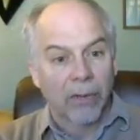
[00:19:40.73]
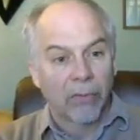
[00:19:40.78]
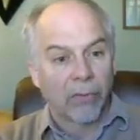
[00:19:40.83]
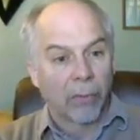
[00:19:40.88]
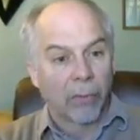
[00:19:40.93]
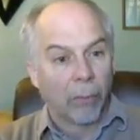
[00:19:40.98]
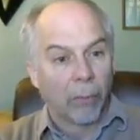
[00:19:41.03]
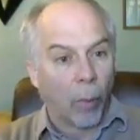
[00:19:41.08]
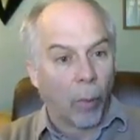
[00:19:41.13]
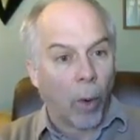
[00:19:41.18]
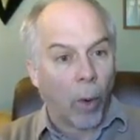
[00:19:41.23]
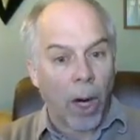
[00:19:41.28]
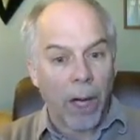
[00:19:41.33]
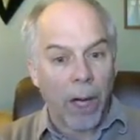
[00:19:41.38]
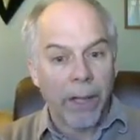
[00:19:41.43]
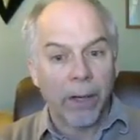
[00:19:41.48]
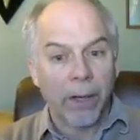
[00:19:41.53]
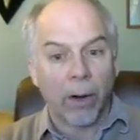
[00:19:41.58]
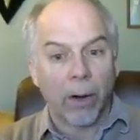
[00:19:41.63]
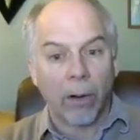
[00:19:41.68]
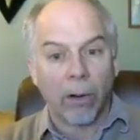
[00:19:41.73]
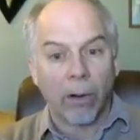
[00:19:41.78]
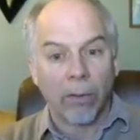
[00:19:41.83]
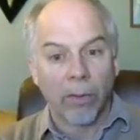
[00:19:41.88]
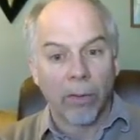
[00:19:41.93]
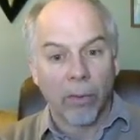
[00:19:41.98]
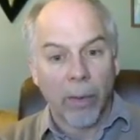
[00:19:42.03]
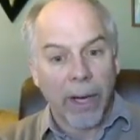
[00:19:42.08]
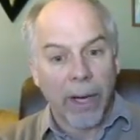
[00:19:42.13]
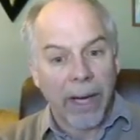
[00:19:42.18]
from 1
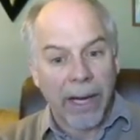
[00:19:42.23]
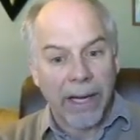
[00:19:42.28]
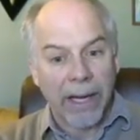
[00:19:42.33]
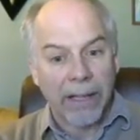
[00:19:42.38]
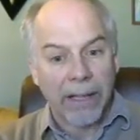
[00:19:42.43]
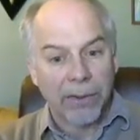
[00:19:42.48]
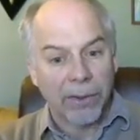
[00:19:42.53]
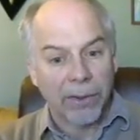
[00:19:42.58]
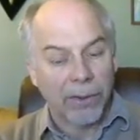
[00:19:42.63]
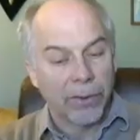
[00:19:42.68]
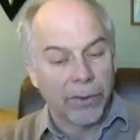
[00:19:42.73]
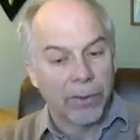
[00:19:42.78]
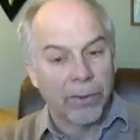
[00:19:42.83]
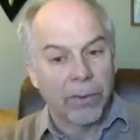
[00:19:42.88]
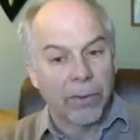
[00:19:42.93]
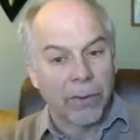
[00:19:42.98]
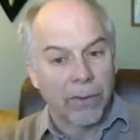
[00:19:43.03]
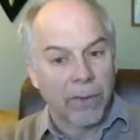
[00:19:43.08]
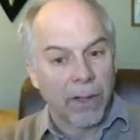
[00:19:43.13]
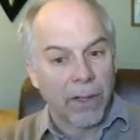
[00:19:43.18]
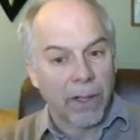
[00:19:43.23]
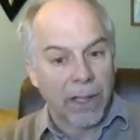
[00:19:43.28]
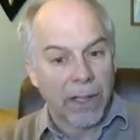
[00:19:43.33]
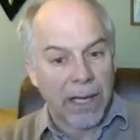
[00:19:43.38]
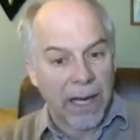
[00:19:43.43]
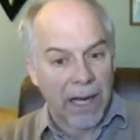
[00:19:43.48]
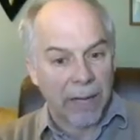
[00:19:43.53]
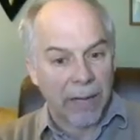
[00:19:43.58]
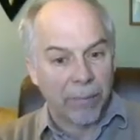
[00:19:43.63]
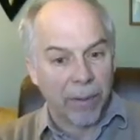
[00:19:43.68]
all the way to the
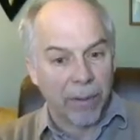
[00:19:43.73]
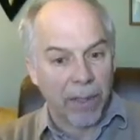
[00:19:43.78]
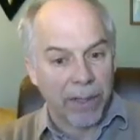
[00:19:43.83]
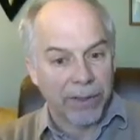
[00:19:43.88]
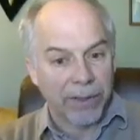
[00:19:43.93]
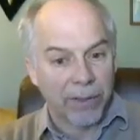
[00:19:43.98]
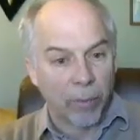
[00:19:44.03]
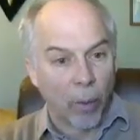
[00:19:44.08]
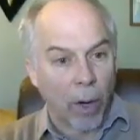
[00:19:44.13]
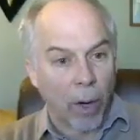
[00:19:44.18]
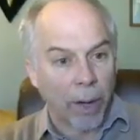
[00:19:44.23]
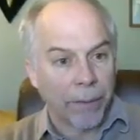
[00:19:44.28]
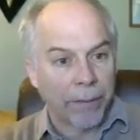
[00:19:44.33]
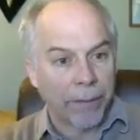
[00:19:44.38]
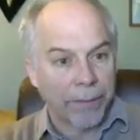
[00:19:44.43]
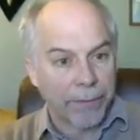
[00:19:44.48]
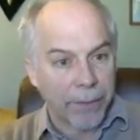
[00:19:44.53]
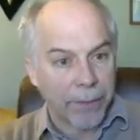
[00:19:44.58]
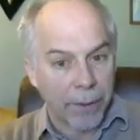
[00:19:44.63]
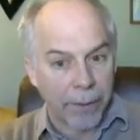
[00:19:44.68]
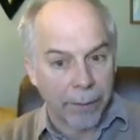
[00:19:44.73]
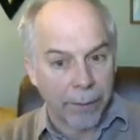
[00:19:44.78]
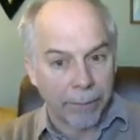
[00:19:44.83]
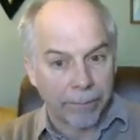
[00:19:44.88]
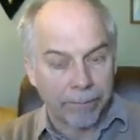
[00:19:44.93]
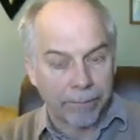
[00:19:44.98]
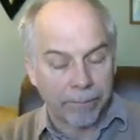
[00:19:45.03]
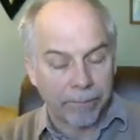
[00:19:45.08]
k plus 1th term.